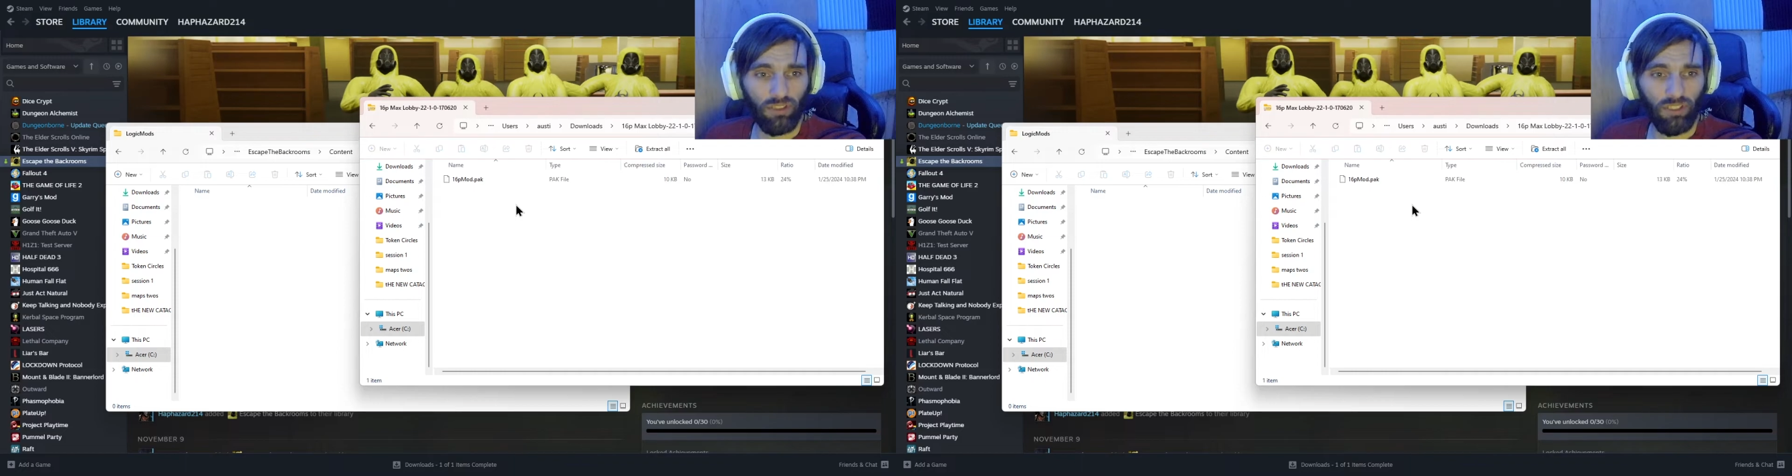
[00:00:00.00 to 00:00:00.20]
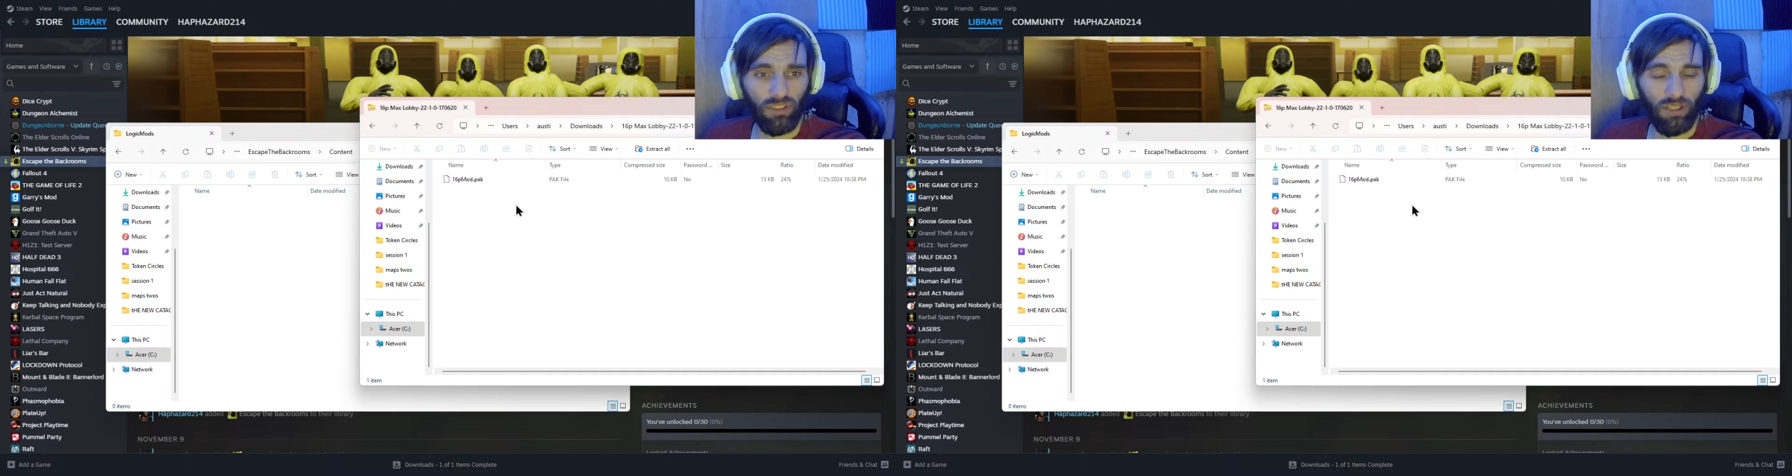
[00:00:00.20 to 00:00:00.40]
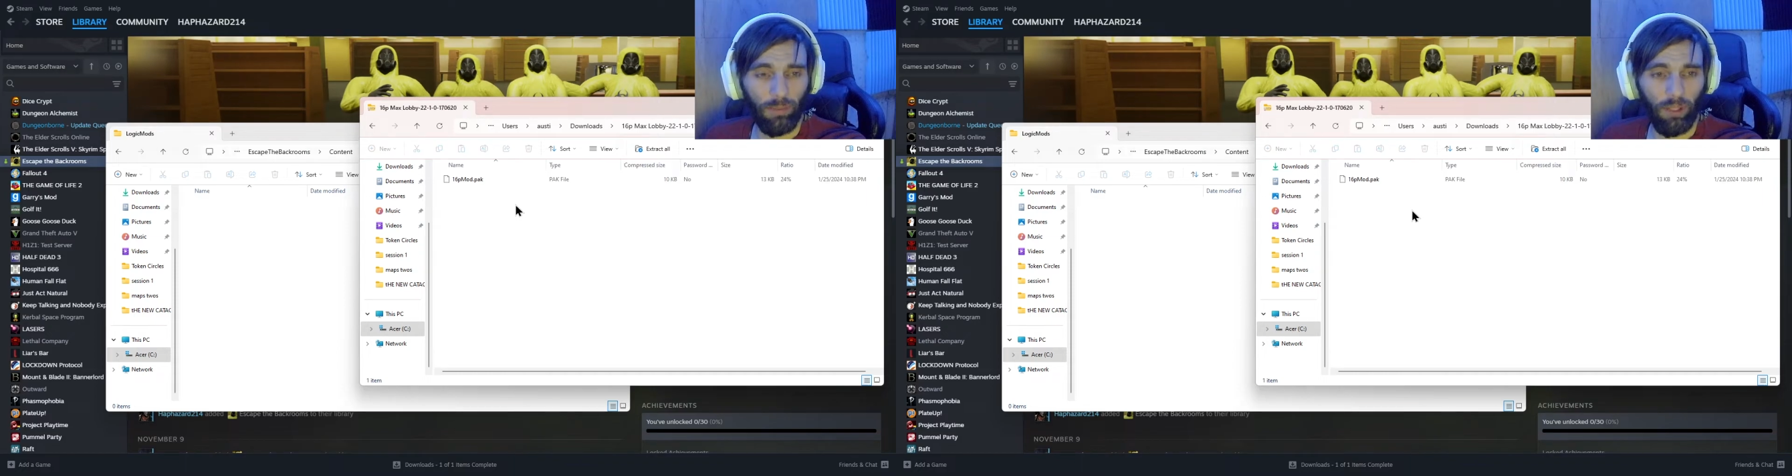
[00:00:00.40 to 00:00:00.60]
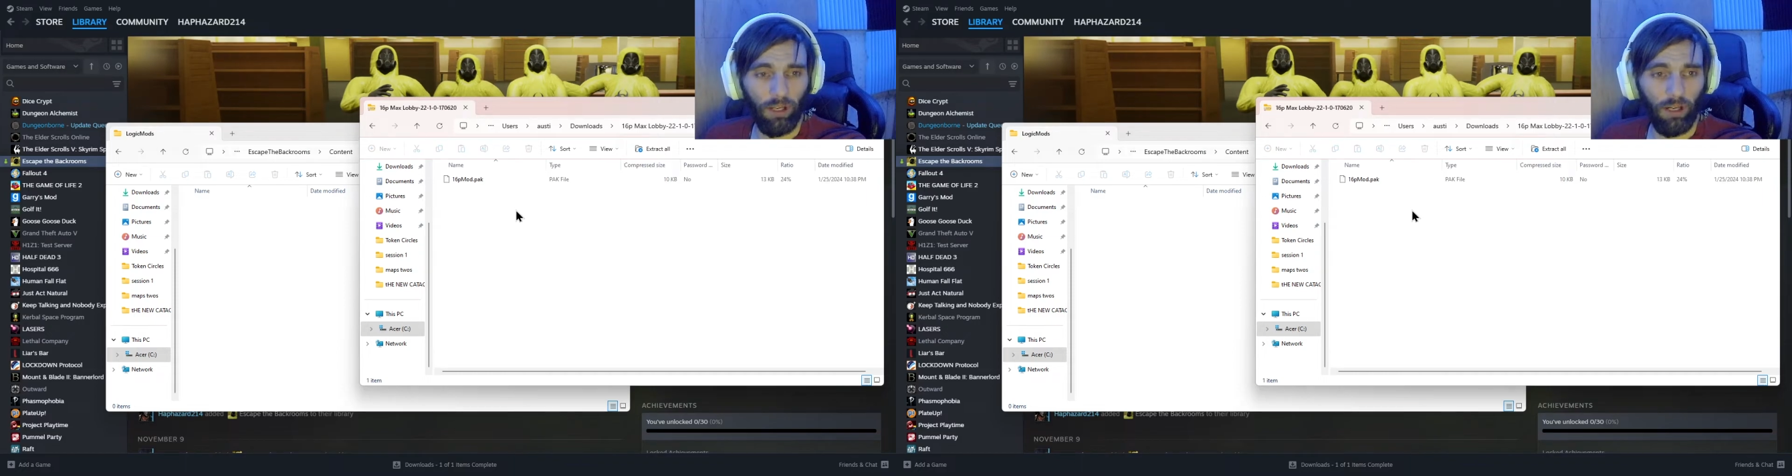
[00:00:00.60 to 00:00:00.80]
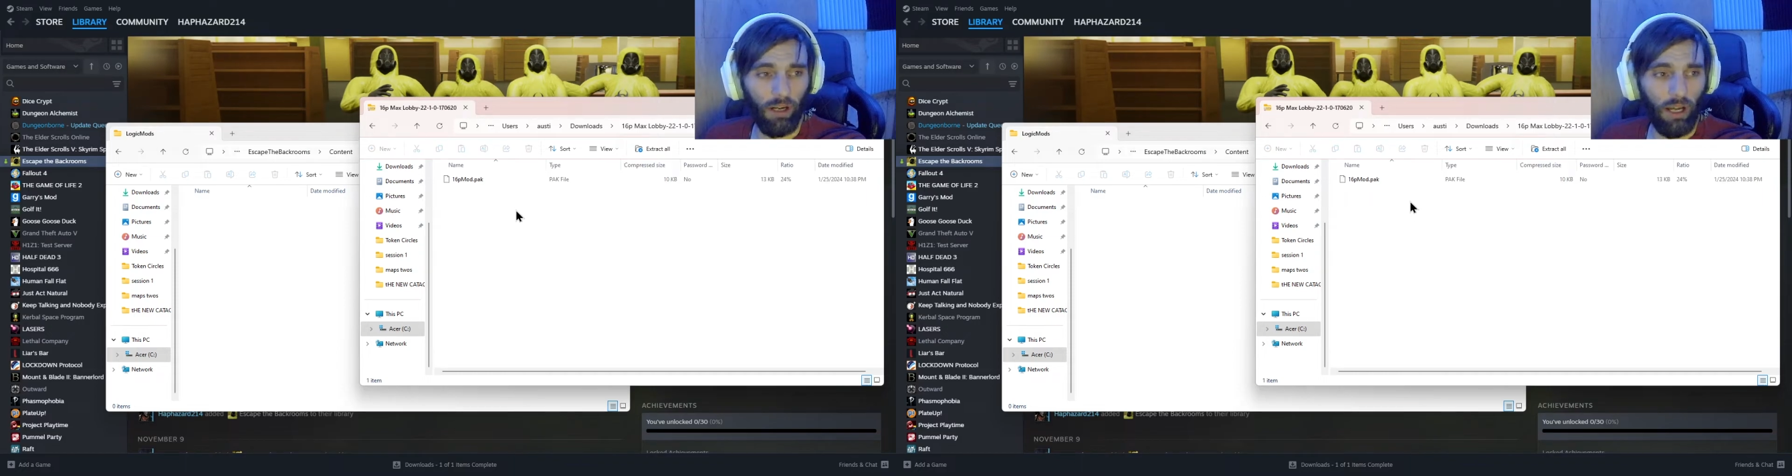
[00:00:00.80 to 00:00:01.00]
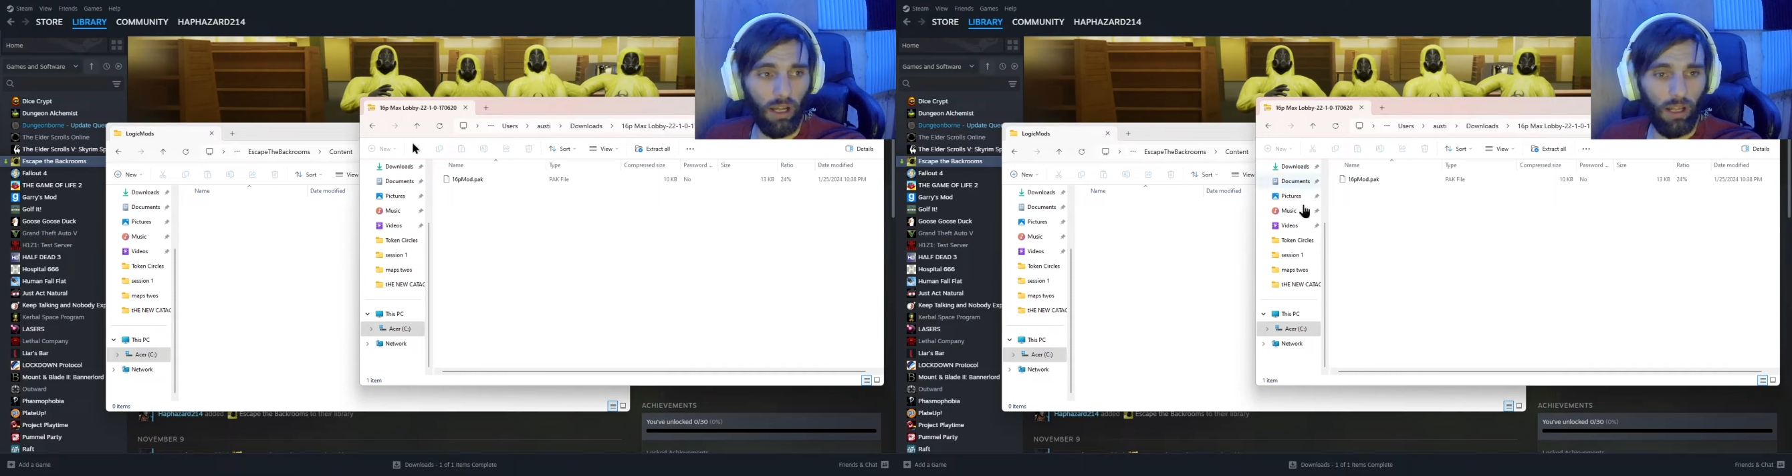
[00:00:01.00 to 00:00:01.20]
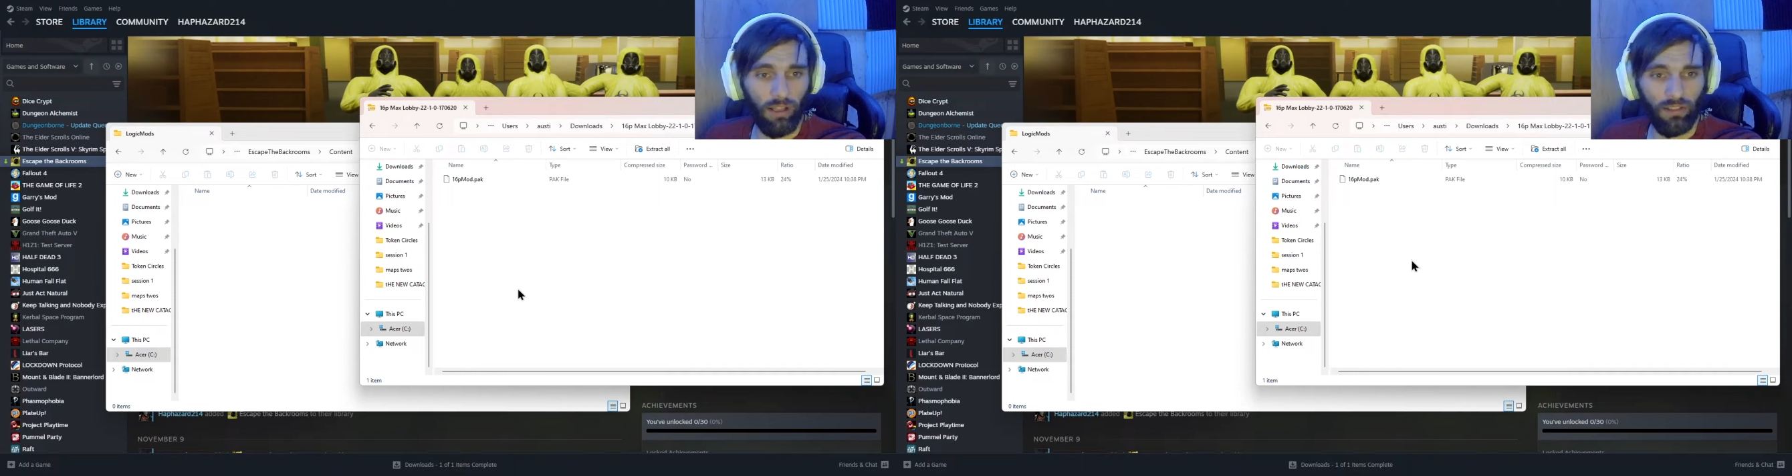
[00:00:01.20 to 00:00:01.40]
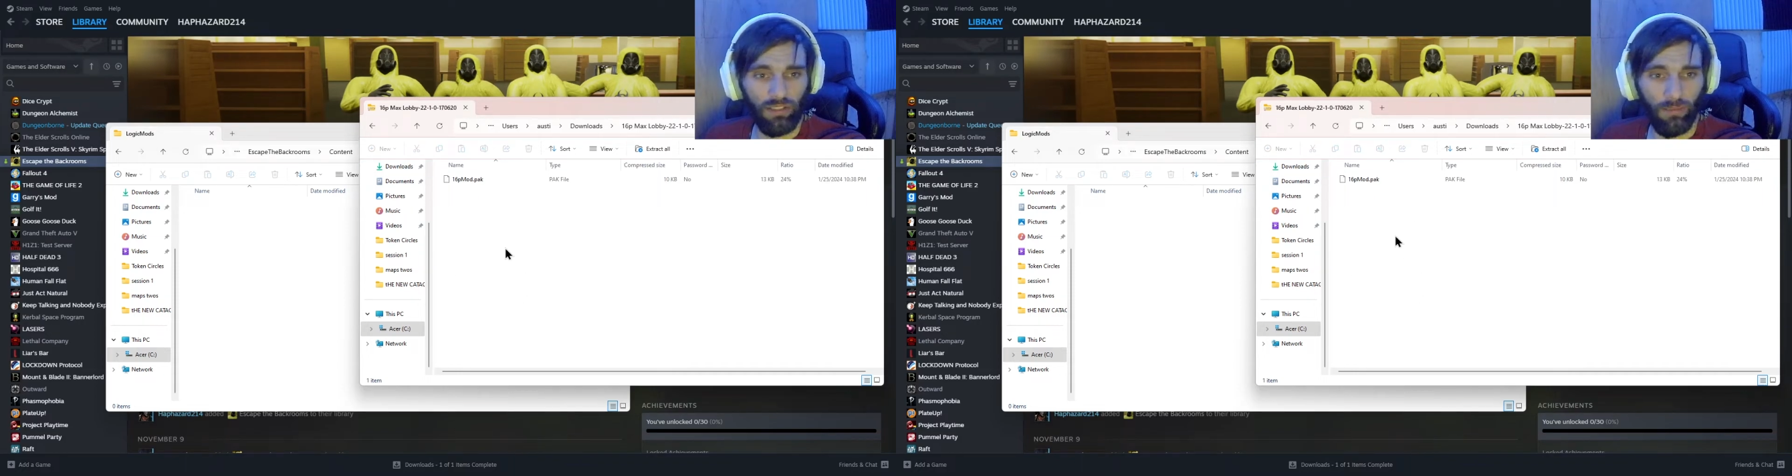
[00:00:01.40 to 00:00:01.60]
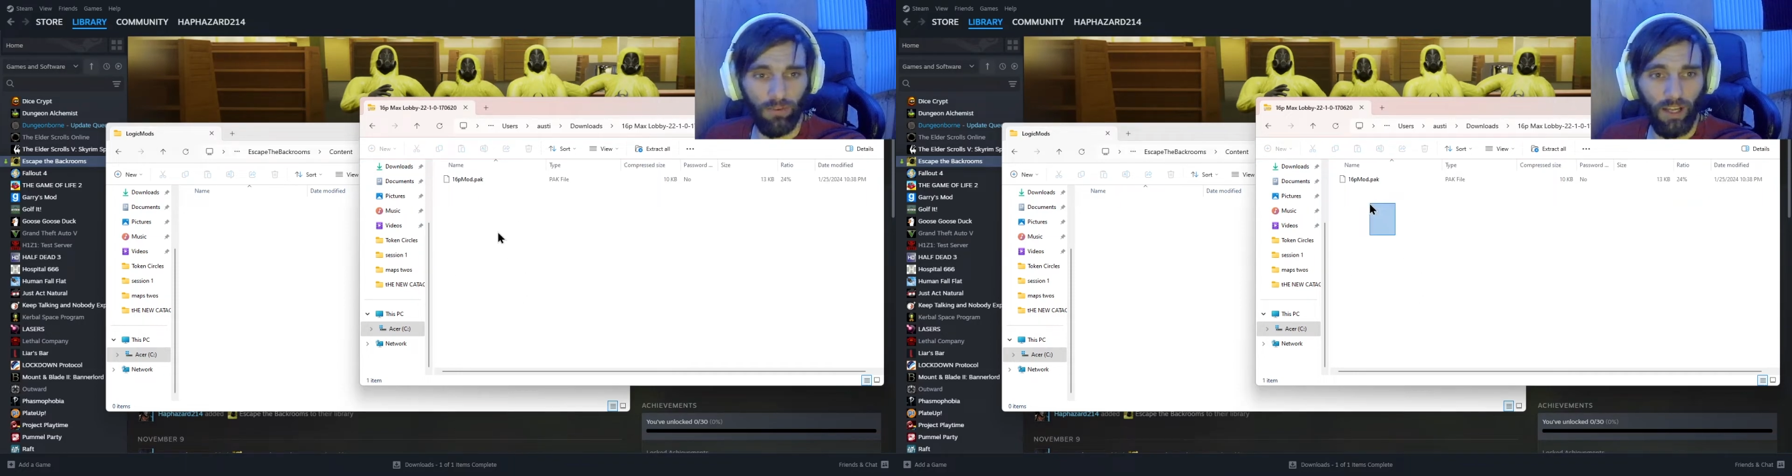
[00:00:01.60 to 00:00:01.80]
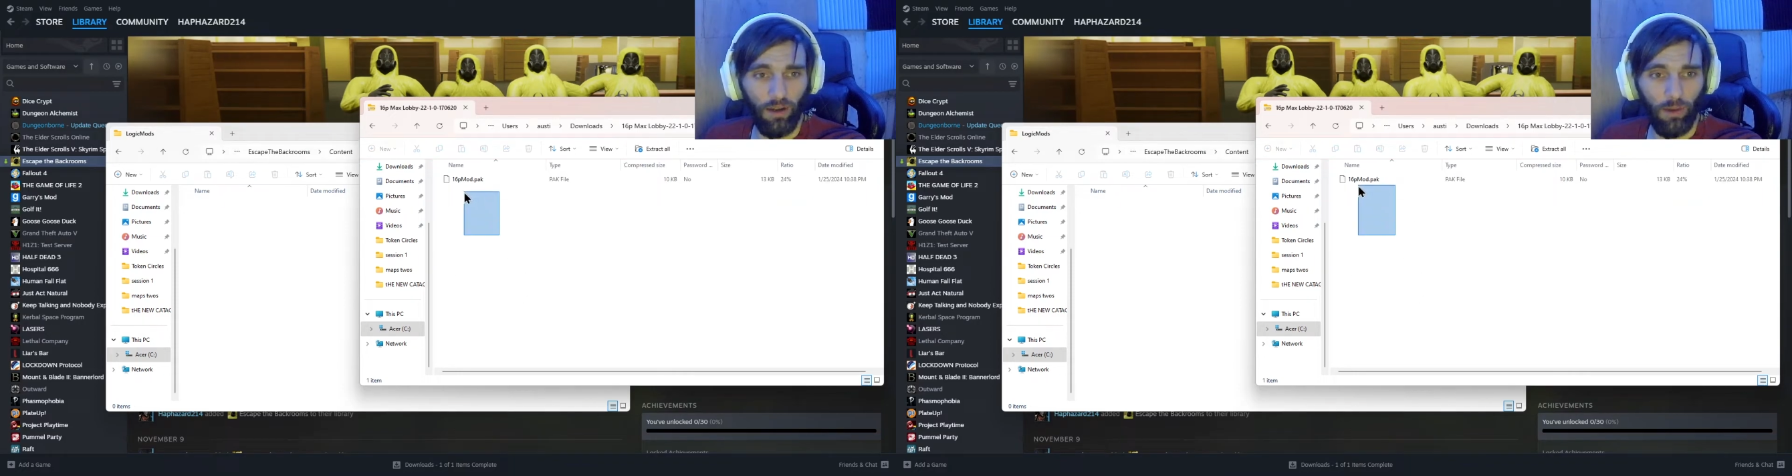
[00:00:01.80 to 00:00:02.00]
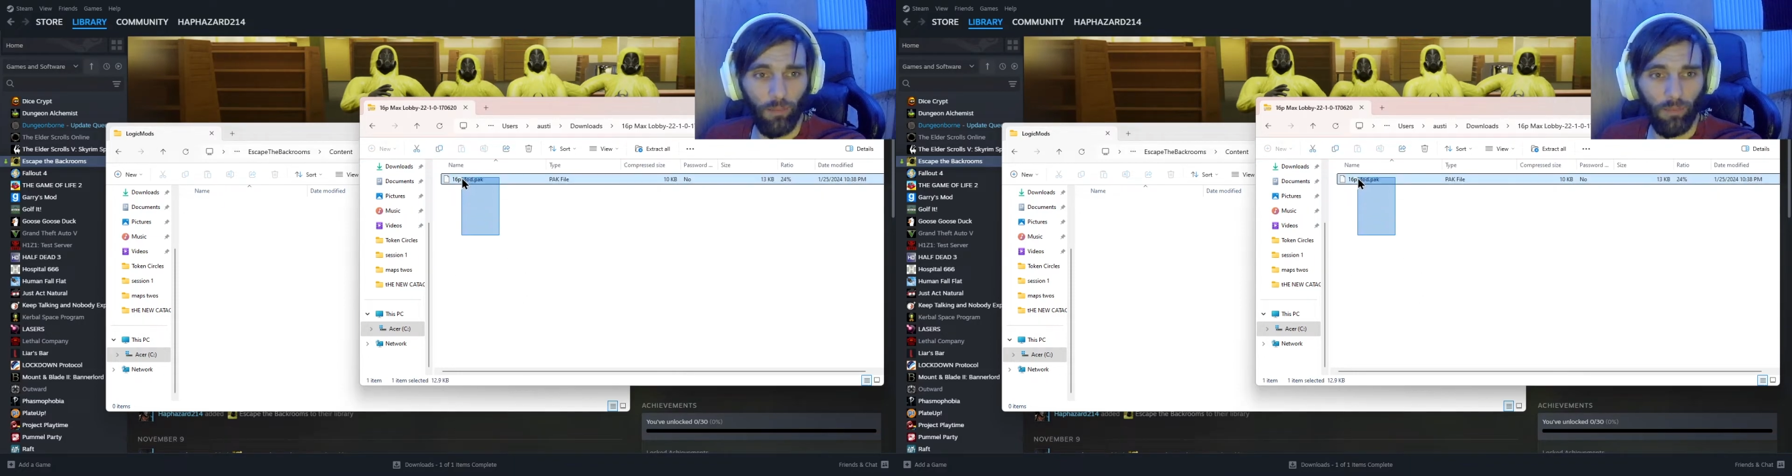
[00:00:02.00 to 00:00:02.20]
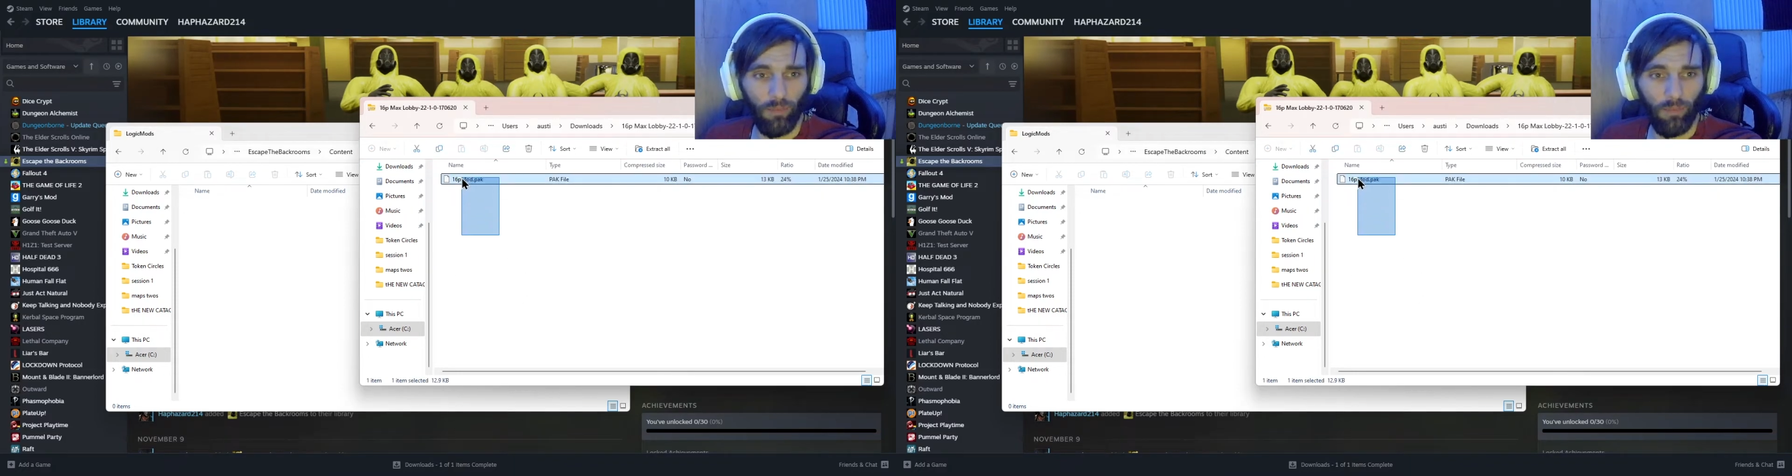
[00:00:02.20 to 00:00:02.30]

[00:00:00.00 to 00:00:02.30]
your 16 player uh, zip file